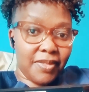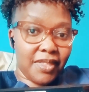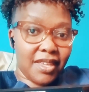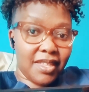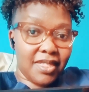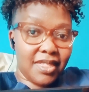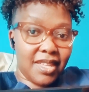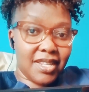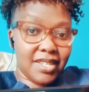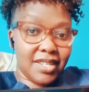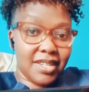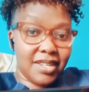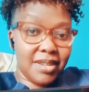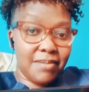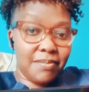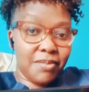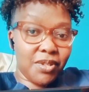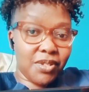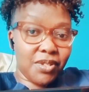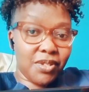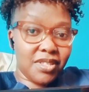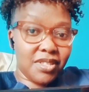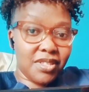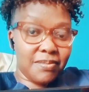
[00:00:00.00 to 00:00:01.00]
that
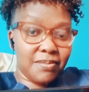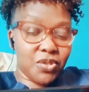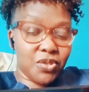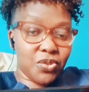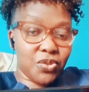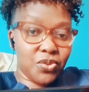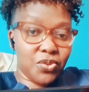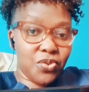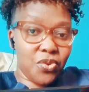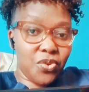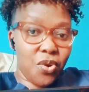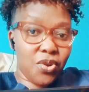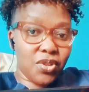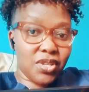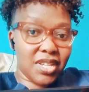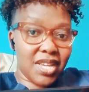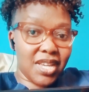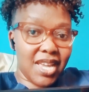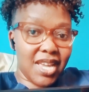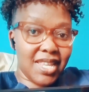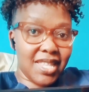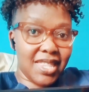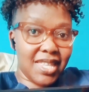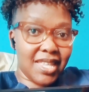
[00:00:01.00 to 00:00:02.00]
enables them to hold
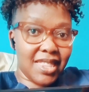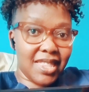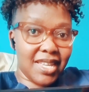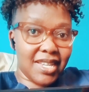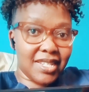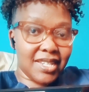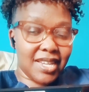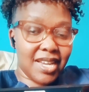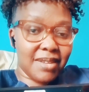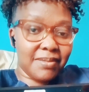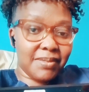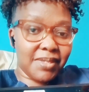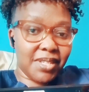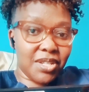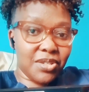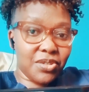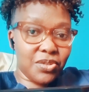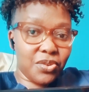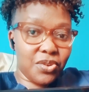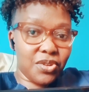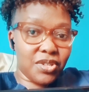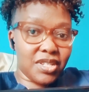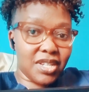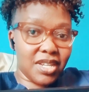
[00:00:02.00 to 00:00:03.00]
anything that comes
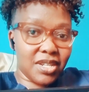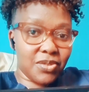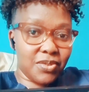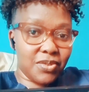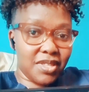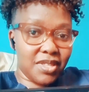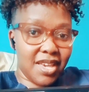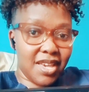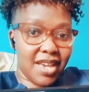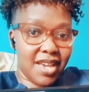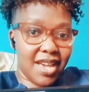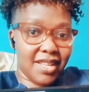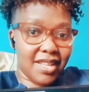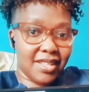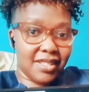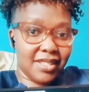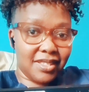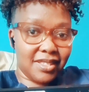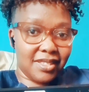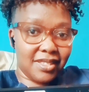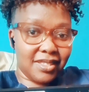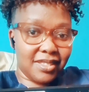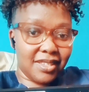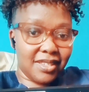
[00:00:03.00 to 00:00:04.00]
into contact with their
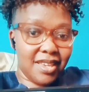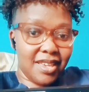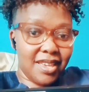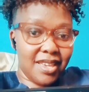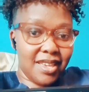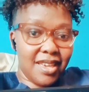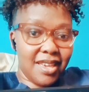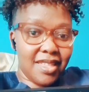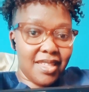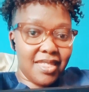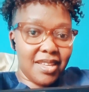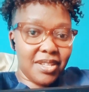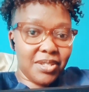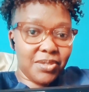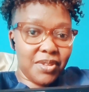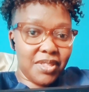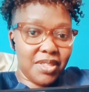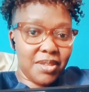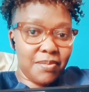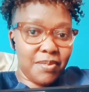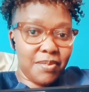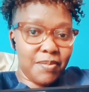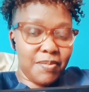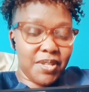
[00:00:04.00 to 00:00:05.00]
hands. That's why
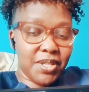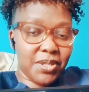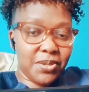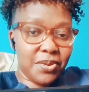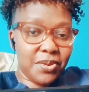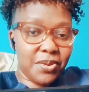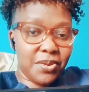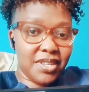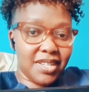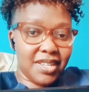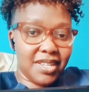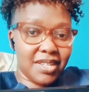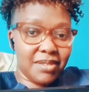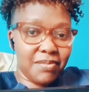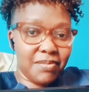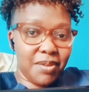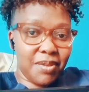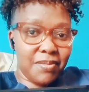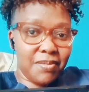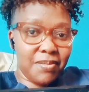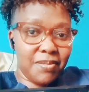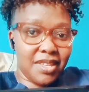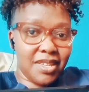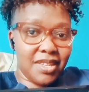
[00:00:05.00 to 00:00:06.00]
the baby is holding it.
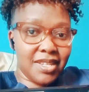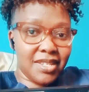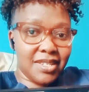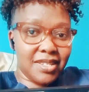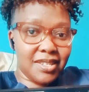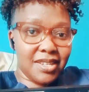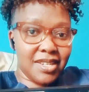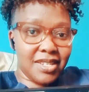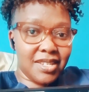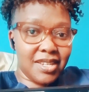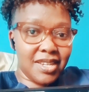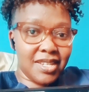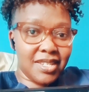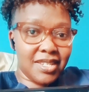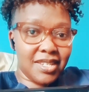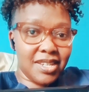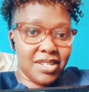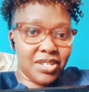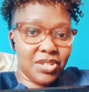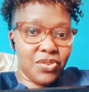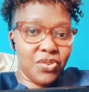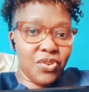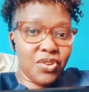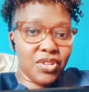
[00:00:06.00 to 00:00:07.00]
Maybe
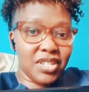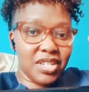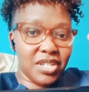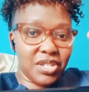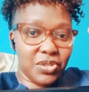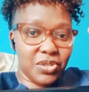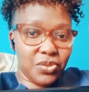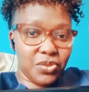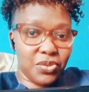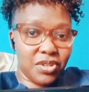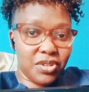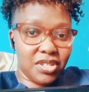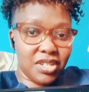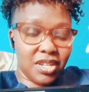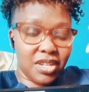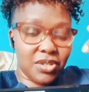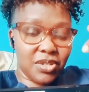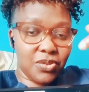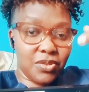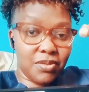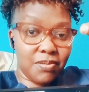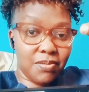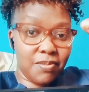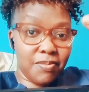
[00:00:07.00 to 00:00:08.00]
it got into
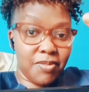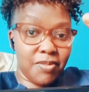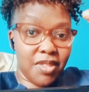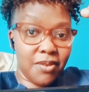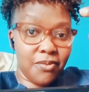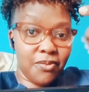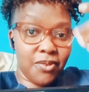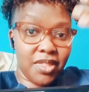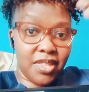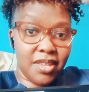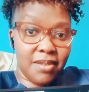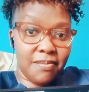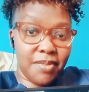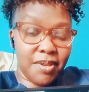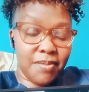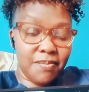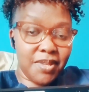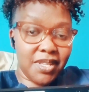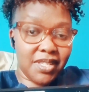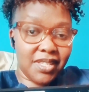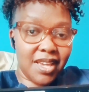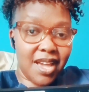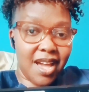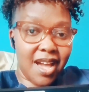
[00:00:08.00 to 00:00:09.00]
contact with the
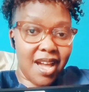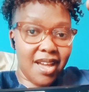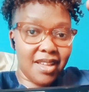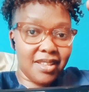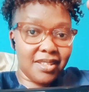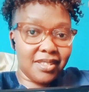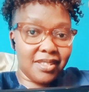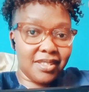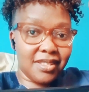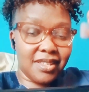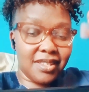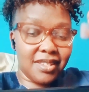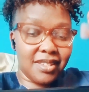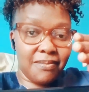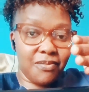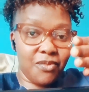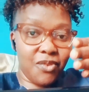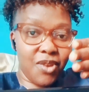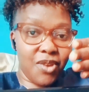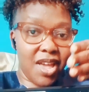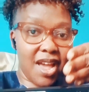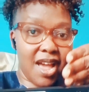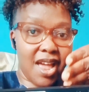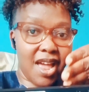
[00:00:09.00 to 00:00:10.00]
baby's hands
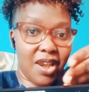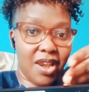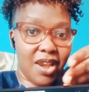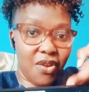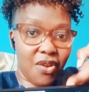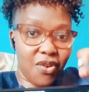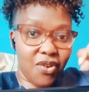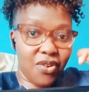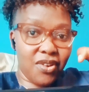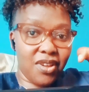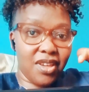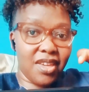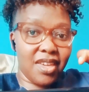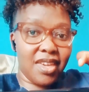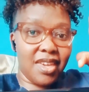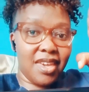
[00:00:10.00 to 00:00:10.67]
somewhere along